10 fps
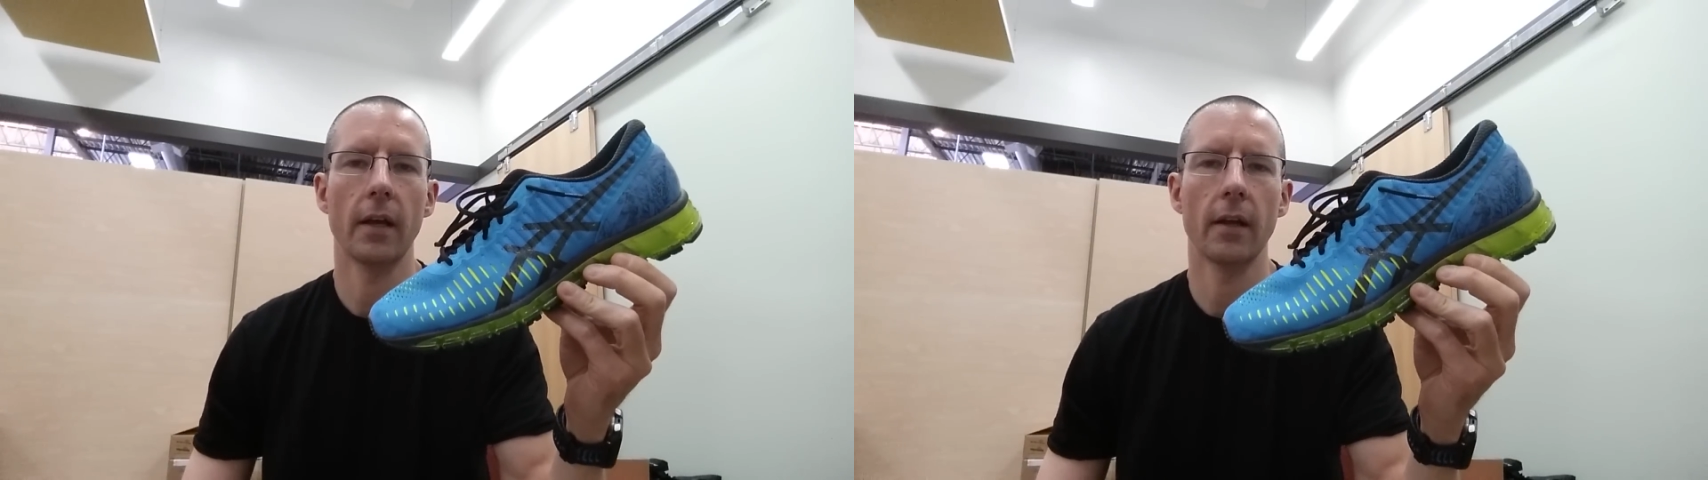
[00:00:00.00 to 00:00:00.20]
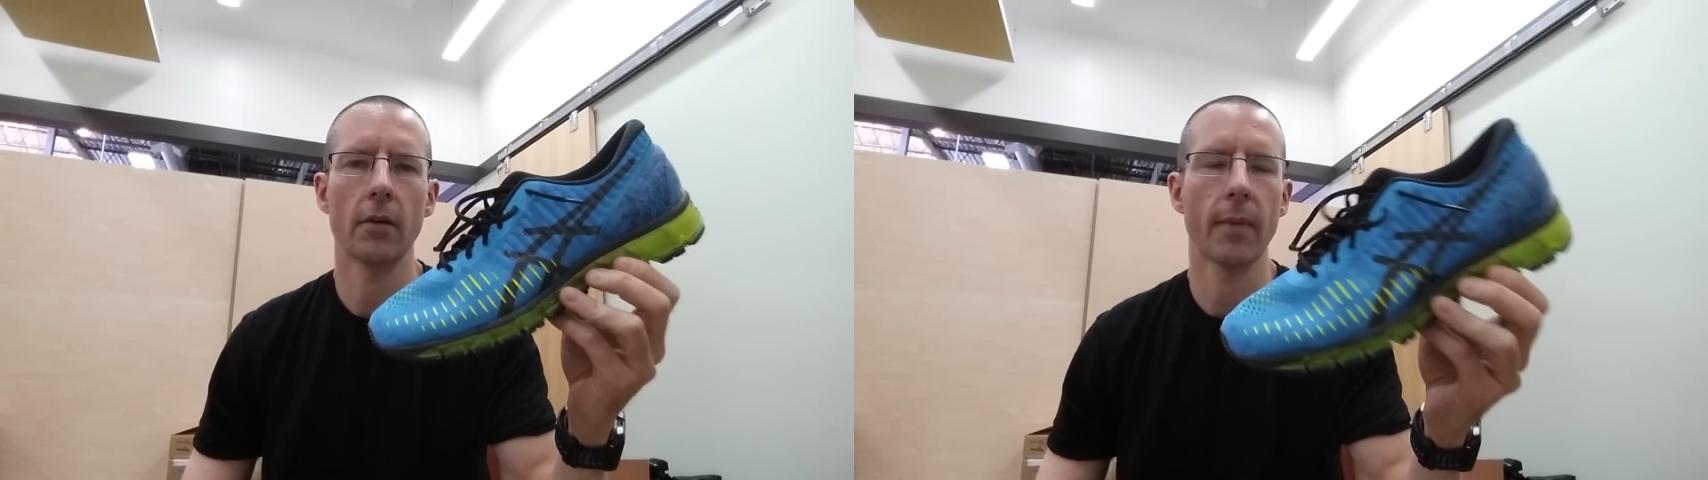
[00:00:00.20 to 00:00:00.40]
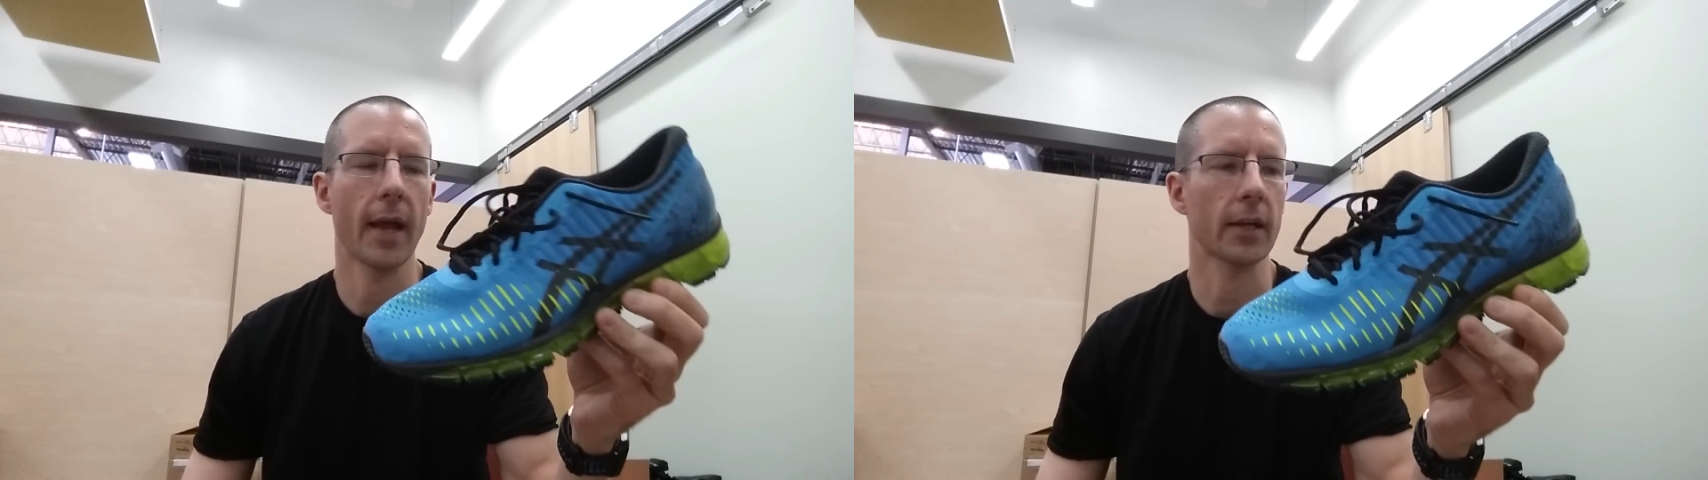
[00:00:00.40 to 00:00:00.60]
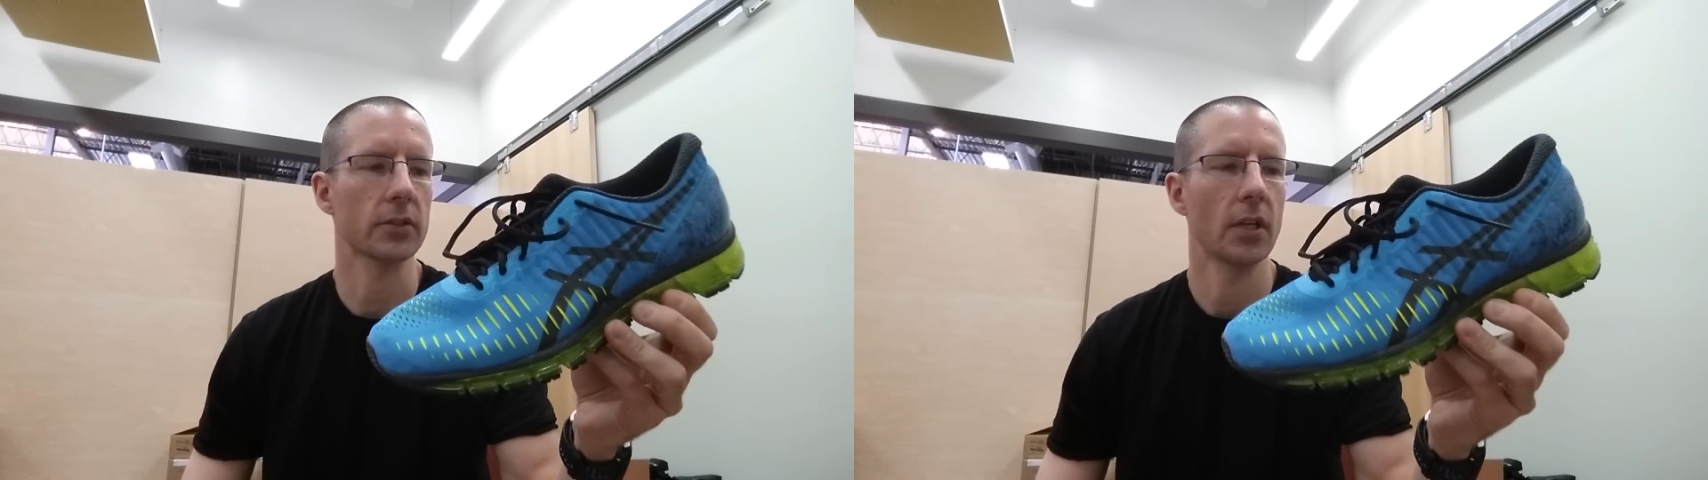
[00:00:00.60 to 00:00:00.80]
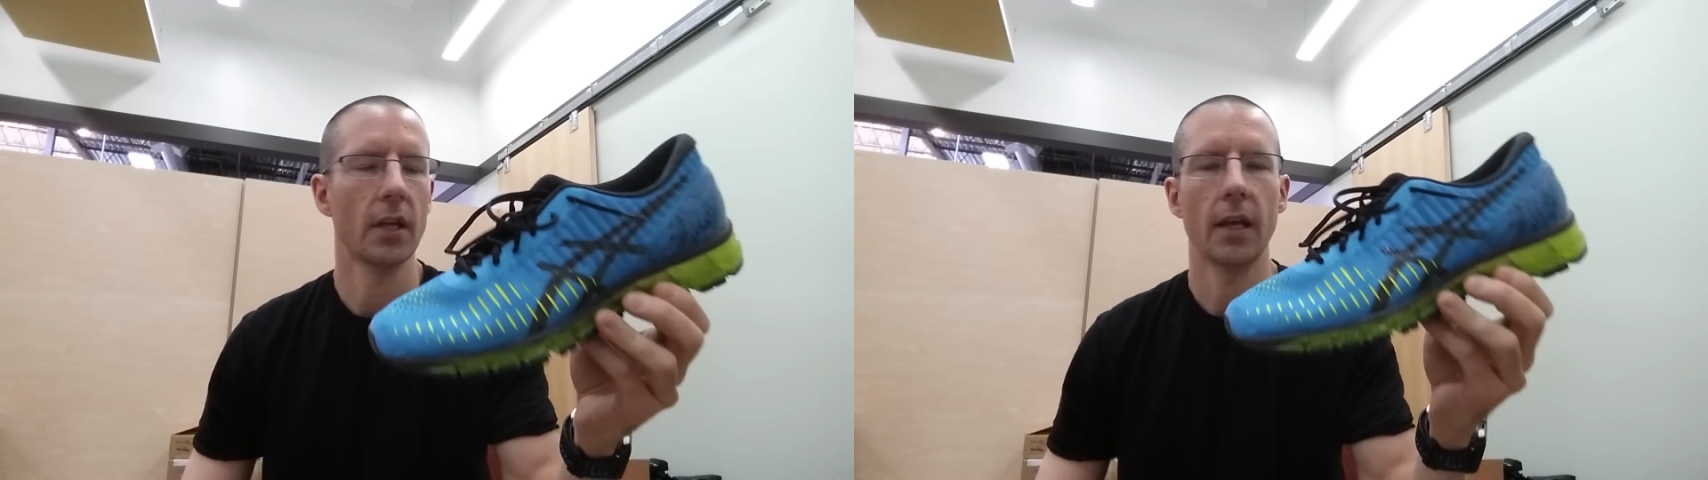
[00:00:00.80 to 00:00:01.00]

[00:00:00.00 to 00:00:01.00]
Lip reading: Air Max.